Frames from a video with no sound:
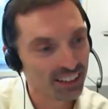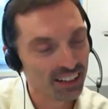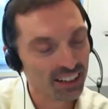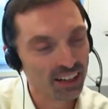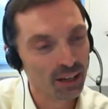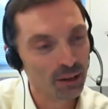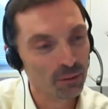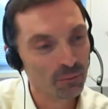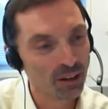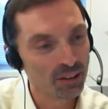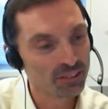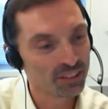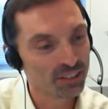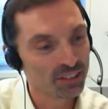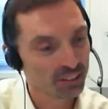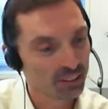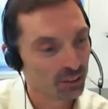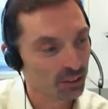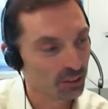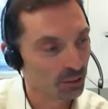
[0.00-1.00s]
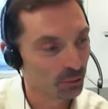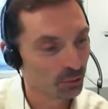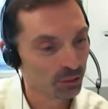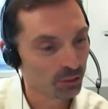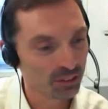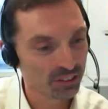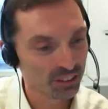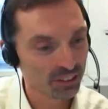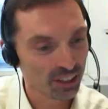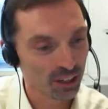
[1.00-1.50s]
I think the
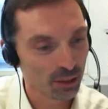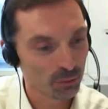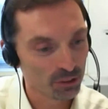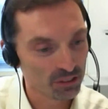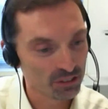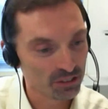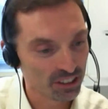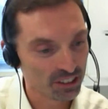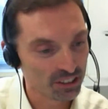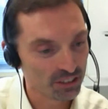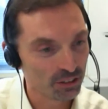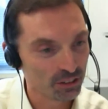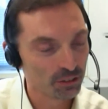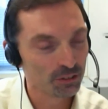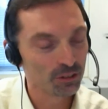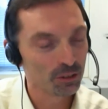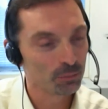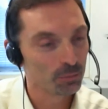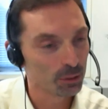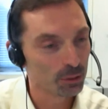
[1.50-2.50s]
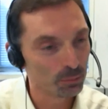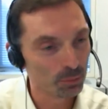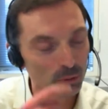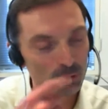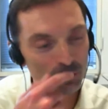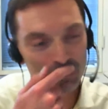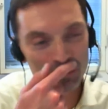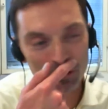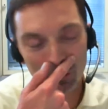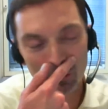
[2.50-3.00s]
only thing I would say to the people
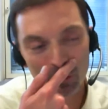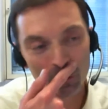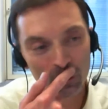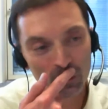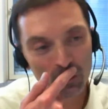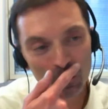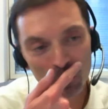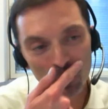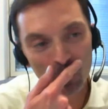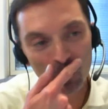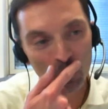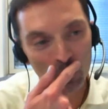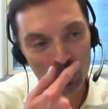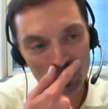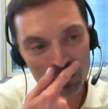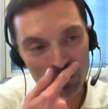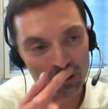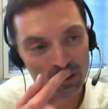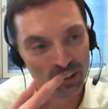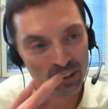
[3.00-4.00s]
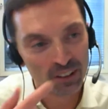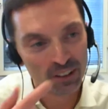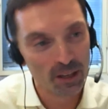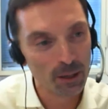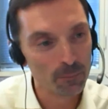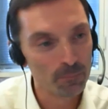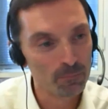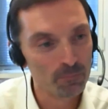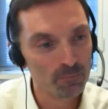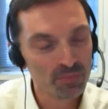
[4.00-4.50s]
still on the call is that
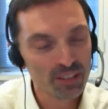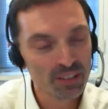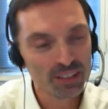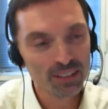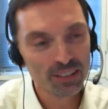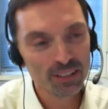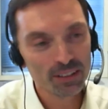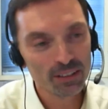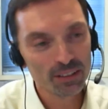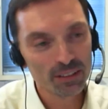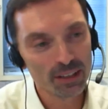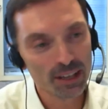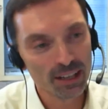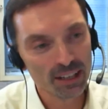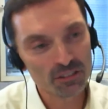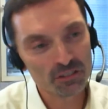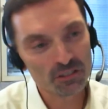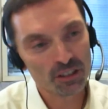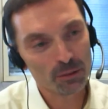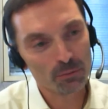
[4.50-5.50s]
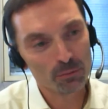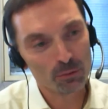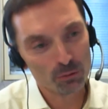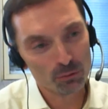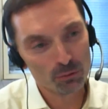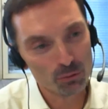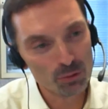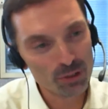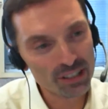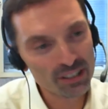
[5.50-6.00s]
next time
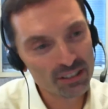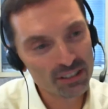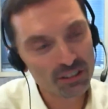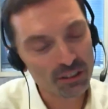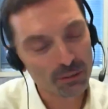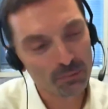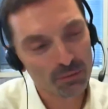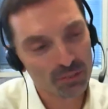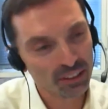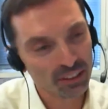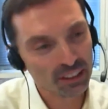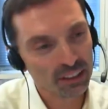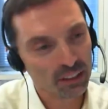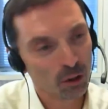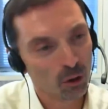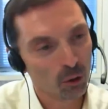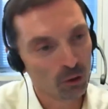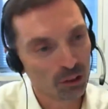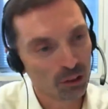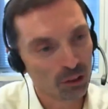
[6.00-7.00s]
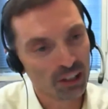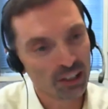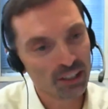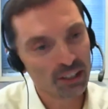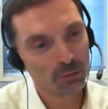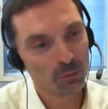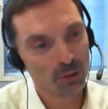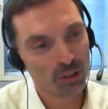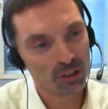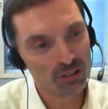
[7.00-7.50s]
you read something
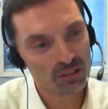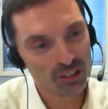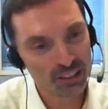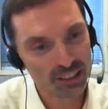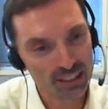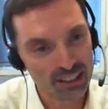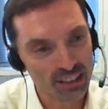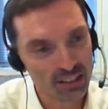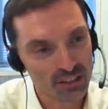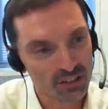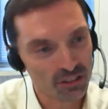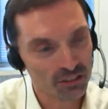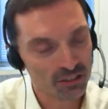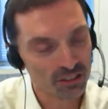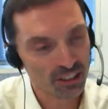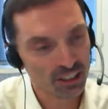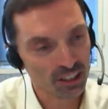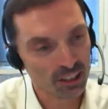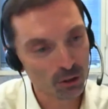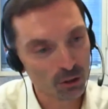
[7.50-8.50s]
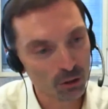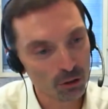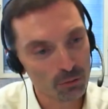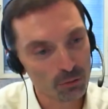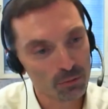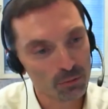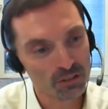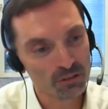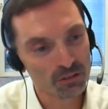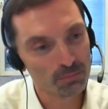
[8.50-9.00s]
online which engages in economist